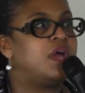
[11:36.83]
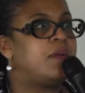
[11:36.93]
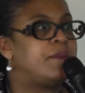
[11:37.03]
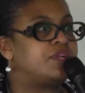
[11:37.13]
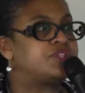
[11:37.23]

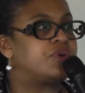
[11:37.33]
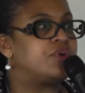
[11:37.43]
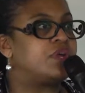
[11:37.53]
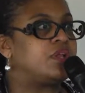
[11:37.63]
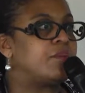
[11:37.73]

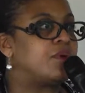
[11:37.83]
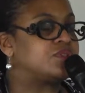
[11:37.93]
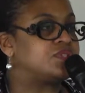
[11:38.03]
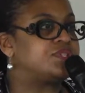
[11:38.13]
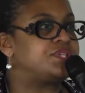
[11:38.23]
humanitarian
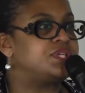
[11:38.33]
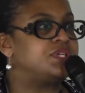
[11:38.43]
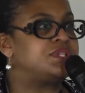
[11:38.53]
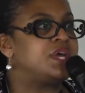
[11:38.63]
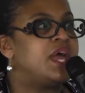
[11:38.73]

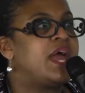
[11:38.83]
emergencies,